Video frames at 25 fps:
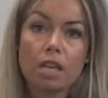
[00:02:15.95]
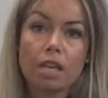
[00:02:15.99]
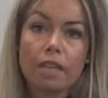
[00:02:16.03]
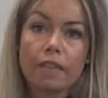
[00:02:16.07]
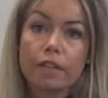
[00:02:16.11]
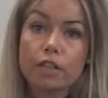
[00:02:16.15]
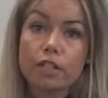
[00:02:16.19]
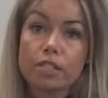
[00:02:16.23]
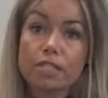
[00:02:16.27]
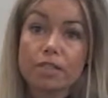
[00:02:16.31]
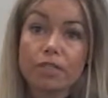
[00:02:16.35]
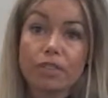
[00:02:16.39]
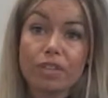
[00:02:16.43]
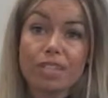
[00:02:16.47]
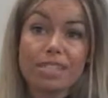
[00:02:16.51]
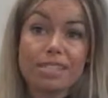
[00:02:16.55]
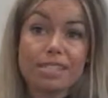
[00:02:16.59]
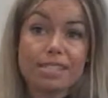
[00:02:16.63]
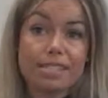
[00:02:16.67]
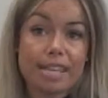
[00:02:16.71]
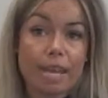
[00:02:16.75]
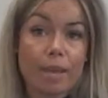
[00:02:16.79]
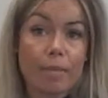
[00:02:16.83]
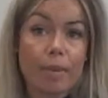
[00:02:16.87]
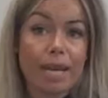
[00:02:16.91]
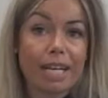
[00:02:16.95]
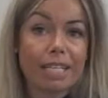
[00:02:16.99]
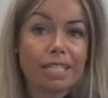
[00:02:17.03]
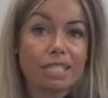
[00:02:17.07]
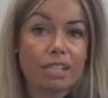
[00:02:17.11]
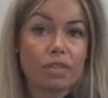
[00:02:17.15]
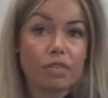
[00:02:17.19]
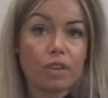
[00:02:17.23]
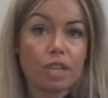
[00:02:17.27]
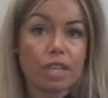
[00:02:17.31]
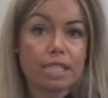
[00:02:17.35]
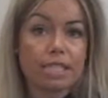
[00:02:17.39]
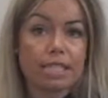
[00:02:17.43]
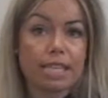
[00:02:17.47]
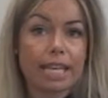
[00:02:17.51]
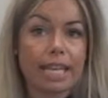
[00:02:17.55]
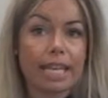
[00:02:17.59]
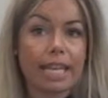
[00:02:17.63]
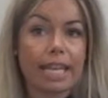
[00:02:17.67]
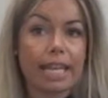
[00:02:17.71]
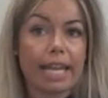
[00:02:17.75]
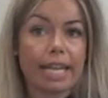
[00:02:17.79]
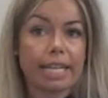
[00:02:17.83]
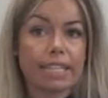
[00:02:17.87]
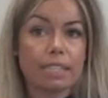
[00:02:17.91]
There's even STEM activities that
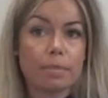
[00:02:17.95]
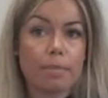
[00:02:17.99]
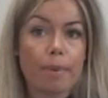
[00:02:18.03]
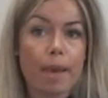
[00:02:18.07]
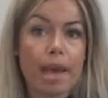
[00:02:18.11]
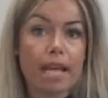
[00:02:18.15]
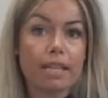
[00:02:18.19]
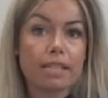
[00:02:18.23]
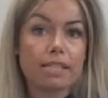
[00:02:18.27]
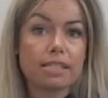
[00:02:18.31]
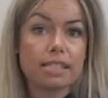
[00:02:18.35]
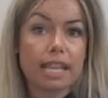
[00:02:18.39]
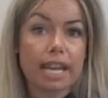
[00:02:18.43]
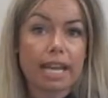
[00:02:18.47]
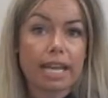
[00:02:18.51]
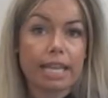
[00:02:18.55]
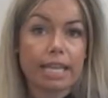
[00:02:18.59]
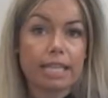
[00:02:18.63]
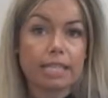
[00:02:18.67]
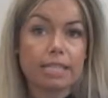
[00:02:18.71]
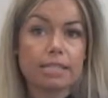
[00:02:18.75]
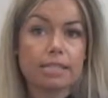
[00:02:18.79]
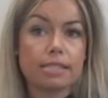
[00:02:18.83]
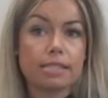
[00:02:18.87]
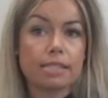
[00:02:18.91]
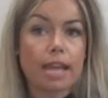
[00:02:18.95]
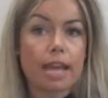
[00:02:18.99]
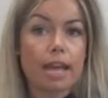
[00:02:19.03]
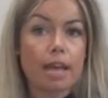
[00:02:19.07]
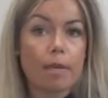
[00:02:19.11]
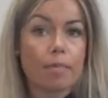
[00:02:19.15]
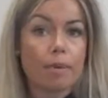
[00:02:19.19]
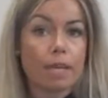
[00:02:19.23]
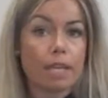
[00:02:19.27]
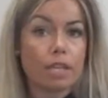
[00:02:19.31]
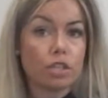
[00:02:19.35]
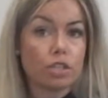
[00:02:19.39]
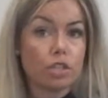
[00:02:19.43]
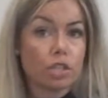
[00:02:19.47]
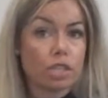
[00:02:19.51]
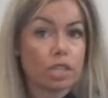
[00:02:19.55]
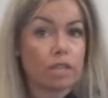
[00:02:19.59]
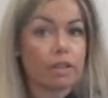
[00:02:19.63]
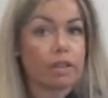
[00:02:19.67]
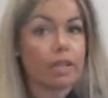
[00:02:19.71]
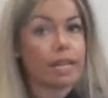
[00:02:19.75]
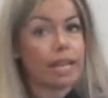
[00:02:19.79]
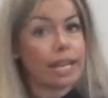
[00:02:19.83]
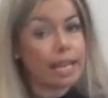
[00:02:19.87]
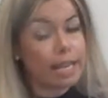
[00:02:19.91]
connect math, science,
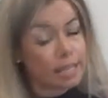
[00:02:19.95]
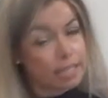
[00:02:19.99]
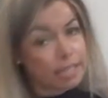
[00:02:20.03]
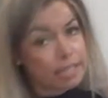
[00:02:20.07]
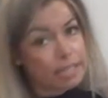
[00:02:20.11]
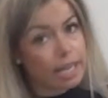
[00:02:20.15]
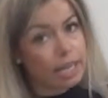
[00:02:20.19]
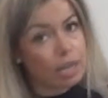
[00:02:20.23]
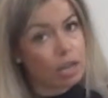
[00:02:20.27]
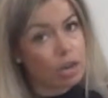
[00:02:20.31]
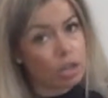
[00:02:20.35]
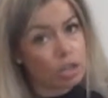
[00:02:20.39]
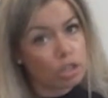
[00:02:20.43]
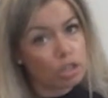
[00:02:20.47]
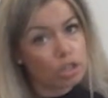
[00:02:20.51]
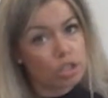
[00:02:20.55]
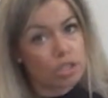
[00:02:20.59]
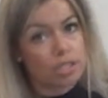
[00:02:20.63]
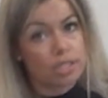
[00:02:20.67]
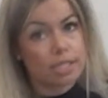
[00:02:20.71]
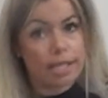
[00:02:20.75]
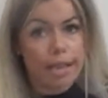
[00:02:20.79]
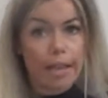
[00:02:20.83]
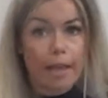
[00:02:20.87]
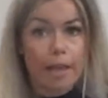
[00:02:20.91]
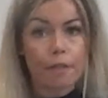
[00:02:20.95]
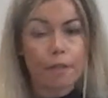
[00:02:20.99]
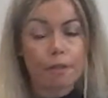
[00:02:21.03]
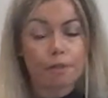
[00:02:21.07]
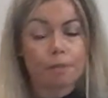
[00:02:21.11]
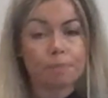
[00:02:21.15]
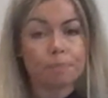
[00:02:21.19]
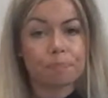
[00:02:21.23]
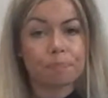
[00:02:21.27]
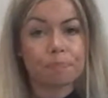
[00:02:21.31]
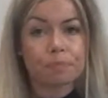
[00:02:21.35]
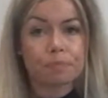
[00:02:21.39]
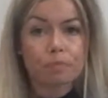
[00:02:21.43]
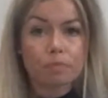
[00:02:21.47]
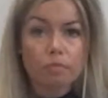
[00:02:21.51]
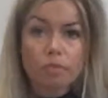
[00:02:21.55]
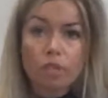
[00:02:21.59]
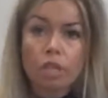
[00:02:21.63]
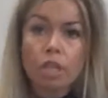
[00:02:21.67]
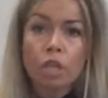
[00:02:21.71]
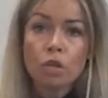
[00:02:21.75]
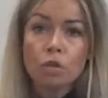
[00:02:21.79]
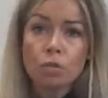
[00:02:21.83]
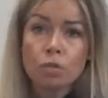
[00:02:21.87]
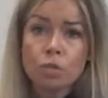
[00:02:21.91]
engineering, and technology together,
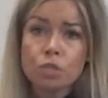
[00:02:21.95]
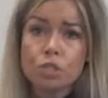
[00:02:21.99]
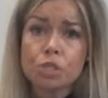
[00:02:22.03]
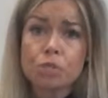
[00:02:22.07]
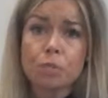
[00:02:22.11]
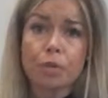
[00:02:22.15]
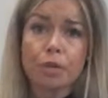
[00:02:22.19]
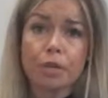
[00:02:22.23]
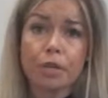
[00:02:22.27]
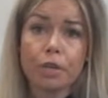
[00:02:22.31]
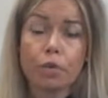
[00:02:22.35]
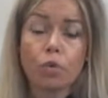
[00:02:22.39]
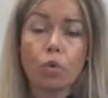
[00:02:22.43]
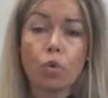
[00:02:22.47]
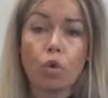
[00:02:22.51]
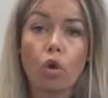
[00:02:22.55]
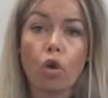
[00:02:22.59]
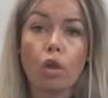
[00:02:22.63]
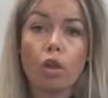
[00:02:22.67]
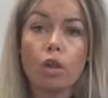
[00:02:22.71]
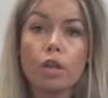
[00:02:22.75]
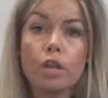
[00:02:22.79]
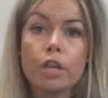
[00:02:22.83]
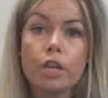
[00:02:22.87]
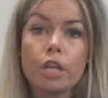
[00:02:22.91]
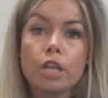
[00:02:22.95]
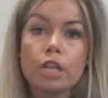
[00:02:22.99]
which is pretty cool.